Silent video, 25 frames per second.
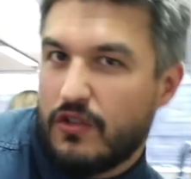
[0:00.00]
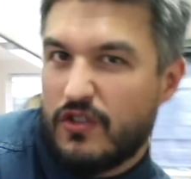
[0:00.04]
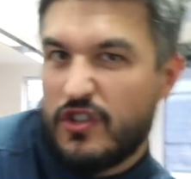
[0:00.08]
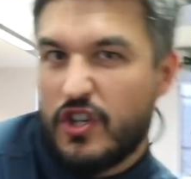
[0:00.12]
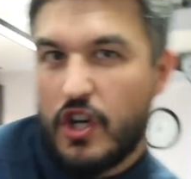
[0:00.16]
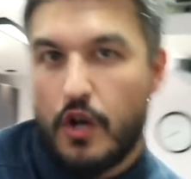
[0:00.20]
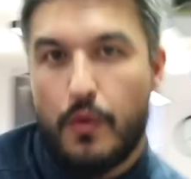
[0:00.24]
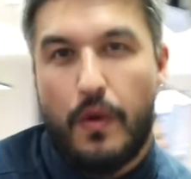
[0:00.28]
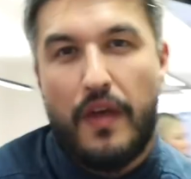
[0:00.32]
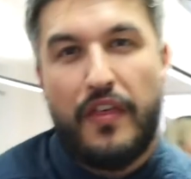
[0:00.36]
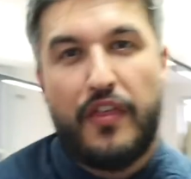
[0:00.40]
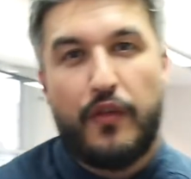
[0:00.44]

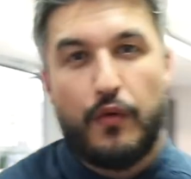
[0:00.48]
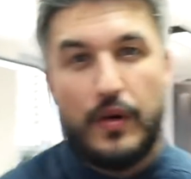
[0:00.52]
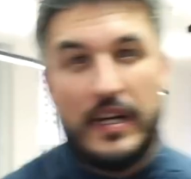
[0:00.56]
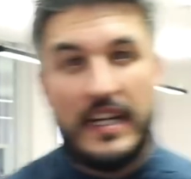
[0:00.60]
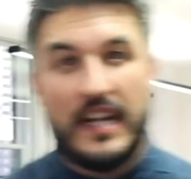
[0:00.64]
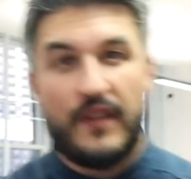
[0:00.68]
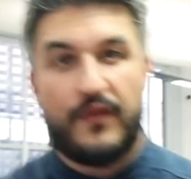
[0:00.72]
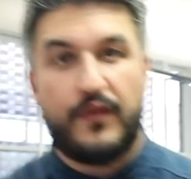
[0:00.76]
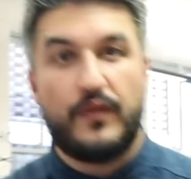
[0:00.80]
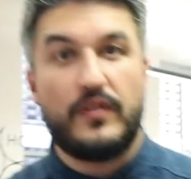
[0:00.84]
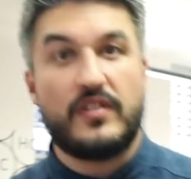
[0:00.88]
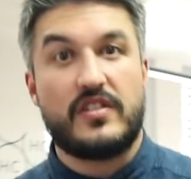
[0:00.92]
2 or 3
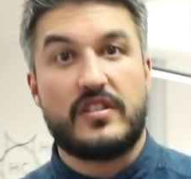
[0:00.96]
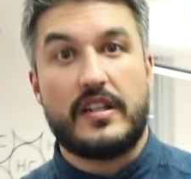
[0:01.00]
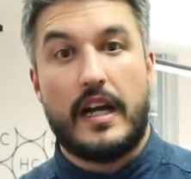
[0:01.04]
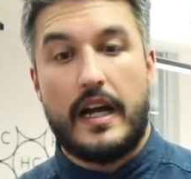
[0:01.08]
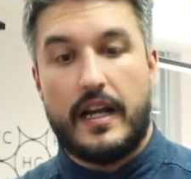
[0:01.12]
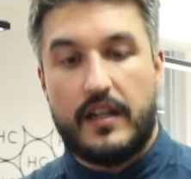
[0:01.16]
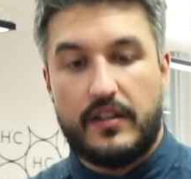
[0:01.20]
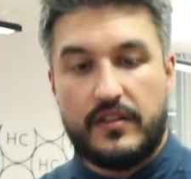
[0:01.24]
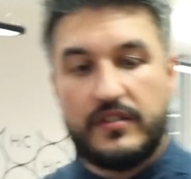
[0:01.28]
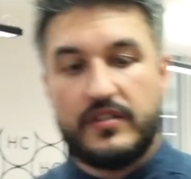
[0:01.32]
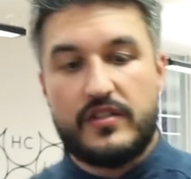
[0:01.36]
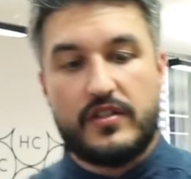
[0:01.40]
different
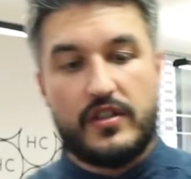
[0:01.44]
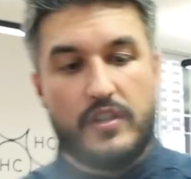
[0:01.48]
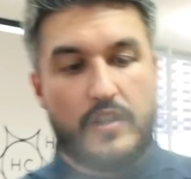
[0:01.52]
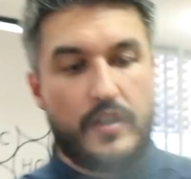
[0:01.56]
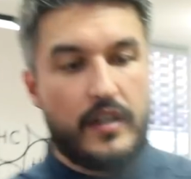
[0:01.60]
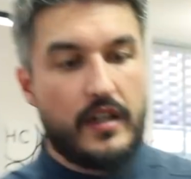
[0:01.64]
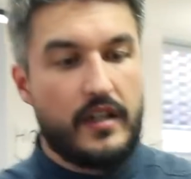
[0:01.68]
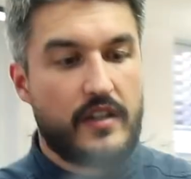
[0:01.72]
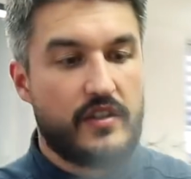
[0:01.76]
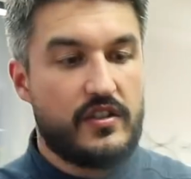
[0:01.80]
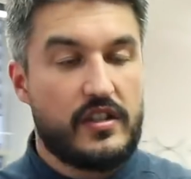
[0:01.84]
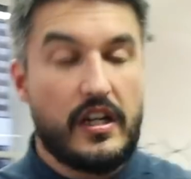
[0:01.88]
styles
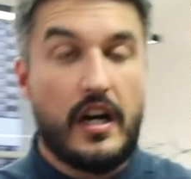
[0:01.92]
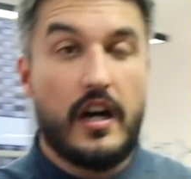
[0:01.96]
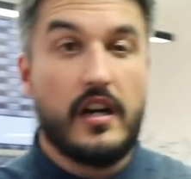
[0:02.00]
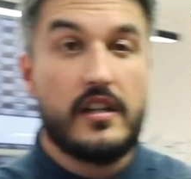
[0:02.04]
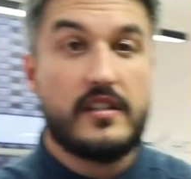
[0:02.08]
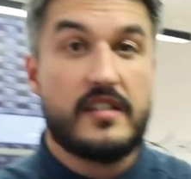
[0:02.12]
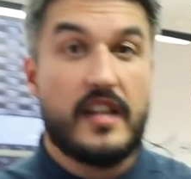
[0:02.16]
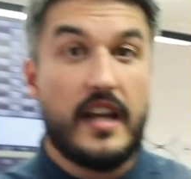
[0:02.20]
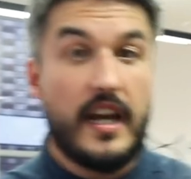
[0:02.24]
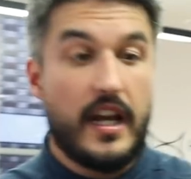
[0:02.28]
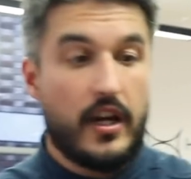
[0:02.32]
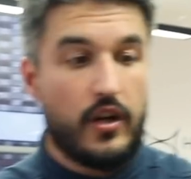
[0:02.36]
to
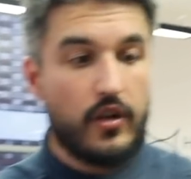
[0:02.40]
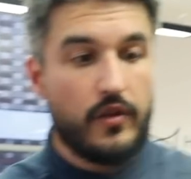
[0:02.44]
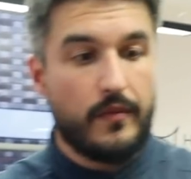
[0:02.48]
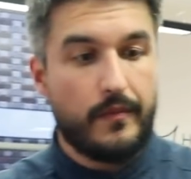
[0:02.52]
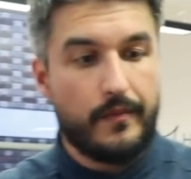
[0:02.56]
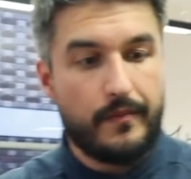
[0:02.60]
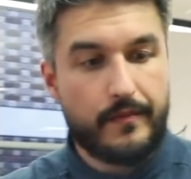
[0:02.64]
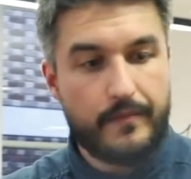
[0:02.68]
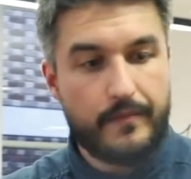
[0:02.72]
start his haircut.